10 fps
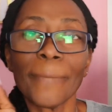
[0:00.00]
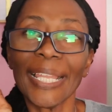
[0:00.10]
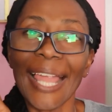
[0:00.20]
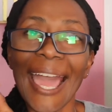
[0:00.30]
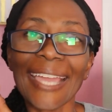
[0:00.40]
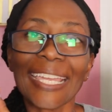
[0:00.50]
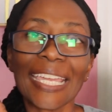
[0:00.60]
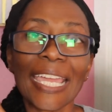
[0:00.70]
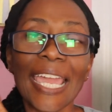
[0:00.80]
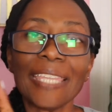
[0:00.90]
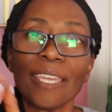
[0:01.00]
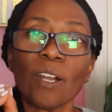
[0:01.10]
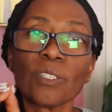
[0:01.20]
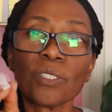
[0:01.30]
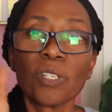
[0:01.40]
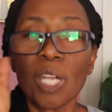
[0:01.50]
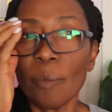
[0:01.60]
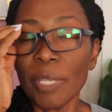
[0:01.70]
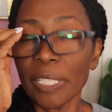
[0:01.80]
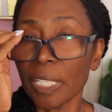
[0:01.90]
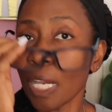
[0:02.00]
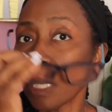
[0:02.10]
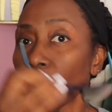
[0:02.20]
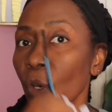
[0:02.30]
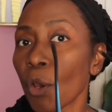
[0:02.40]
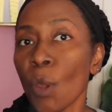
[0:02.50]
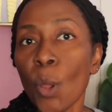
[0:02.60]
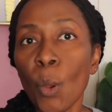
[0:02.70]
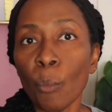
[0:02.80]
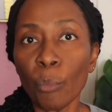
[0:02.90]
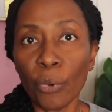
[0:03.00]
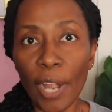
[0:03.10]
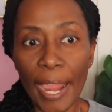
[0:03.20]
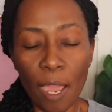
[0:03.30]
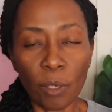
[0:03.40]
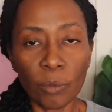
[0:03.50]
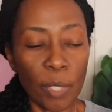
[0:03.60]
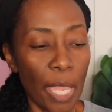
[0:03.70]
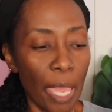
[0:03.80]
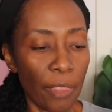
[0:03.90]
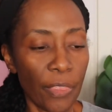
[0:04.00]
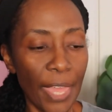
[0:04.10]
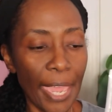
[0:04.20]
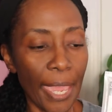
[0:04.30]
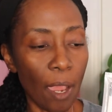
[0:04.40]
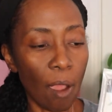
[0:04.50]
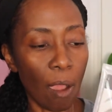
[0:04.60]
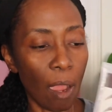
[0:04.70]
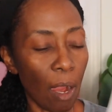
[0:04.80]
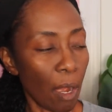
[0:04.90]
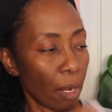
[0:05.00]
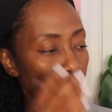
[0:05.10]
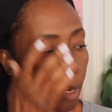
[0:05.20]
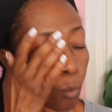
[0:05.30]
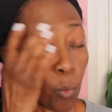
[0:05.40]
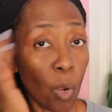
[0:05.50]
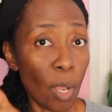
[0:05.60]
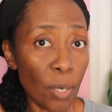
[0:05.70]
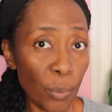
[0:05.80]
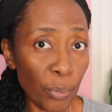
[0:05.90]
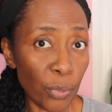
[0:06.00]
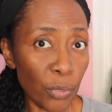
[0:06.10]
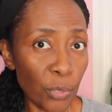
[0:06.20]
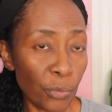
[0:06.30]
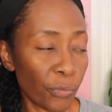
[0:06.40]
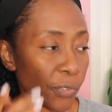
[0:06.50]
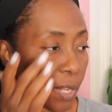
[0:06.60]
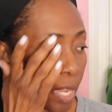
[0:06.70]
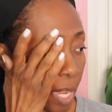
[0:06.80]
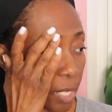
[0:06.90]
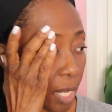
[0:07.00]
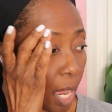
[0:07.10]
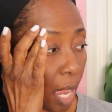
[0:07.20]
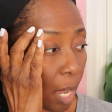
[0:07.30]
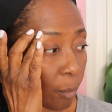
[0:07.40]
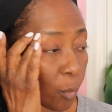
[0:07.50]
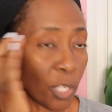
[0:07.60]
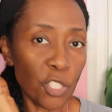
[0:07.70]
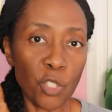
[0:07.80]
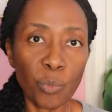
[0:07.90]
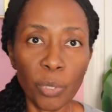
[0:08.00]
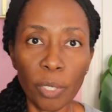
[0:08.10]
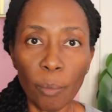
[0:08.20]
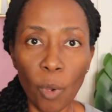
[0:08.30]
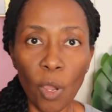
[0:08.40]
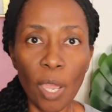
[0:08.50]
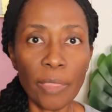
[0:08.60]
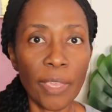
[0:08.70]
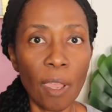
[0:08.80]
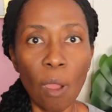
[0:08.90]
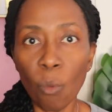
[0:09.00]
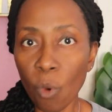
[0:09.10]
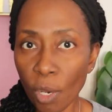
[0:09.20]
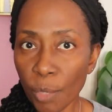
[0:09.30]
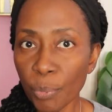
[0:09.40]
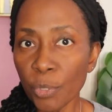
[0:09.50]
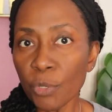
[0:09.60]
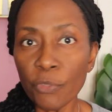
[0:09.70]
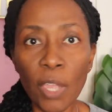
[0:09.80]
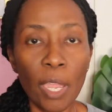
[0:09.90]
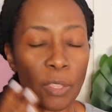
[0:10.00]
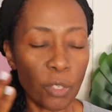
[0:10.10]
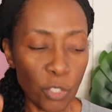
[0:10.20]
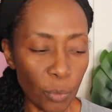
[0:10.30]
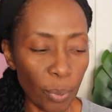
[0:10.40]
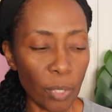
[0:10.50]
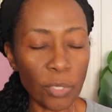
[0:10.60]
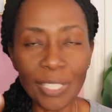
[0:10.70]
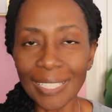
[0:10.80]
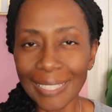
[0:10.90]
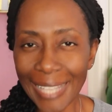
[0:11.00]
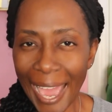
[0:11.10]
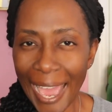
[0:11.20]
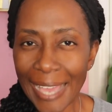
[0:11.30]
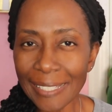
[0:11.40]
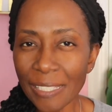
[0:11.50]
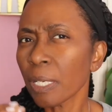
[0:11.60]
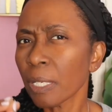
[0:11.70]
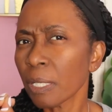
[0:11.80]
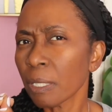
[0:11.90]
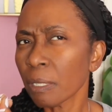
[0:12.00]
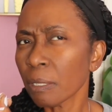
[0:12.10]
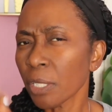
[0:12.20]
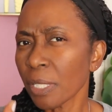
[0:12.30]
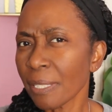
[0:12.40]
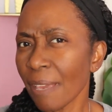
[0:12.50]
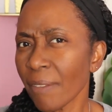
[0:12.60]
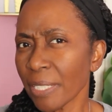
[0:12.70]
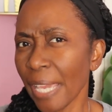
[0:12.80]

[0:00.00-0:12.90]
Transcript: black and they also come in the color brown. They are waterproof. Once you put them on, they are waterproof. They're supposed to last to 7